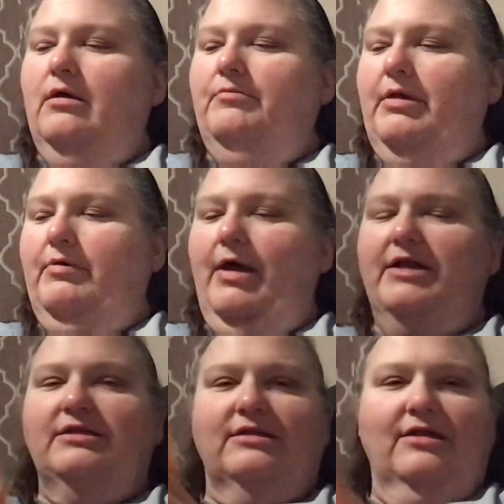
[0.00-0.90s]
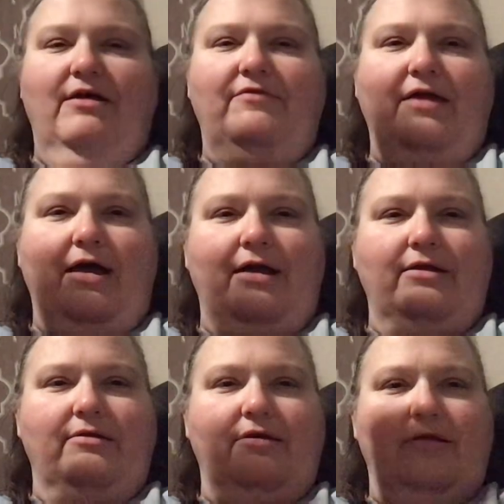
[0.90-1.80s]
Anyway, I just love that.
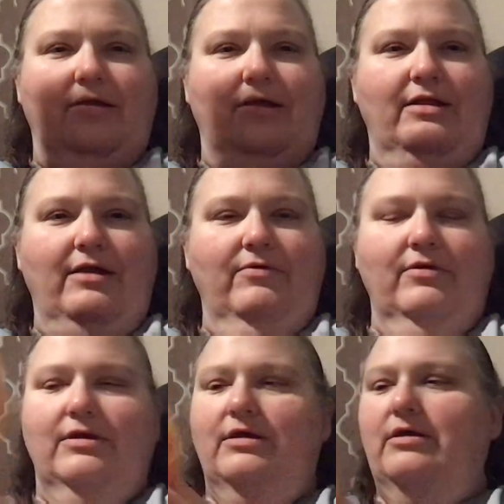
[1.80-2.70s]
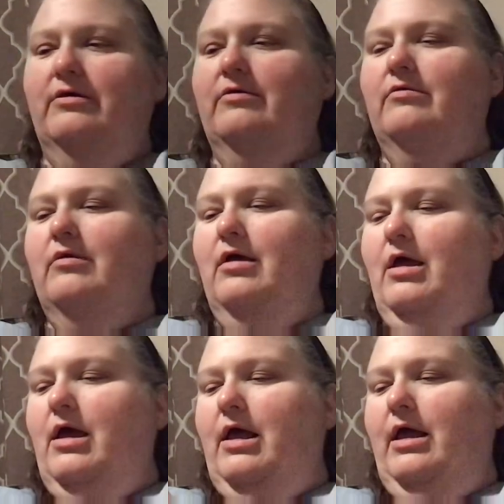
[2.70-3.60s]
Isn't that really cute?
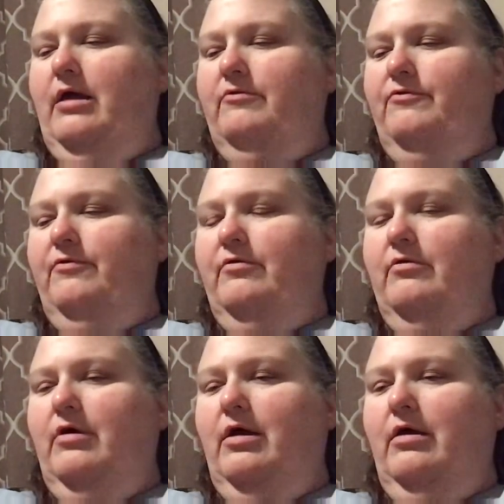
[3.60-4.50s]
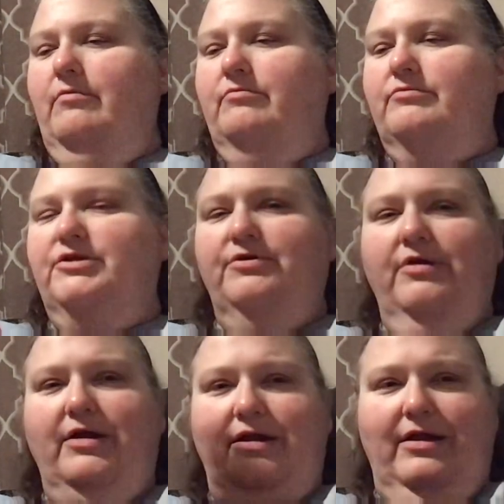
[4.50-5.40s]
And for
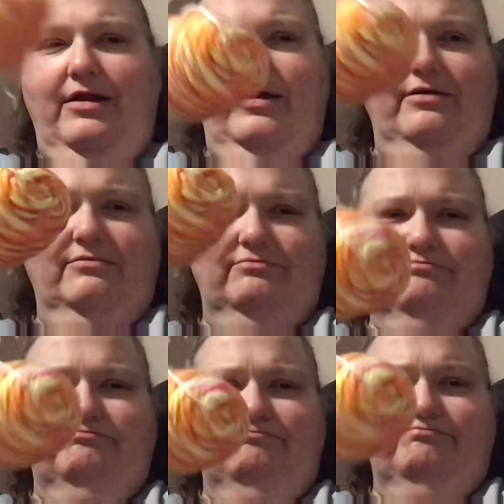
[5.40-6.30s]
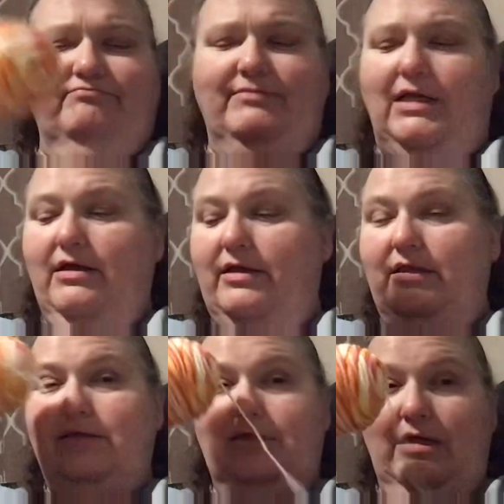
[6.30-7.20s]
$2.99 in
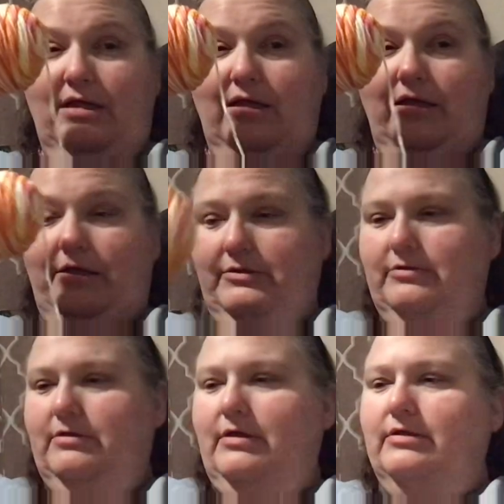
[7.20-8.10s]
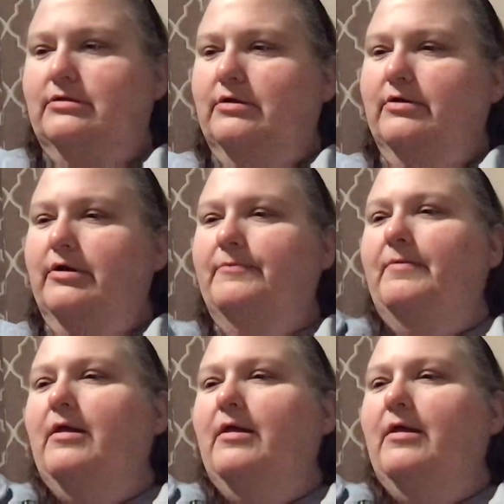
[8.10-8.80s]
this day and age, that is so good.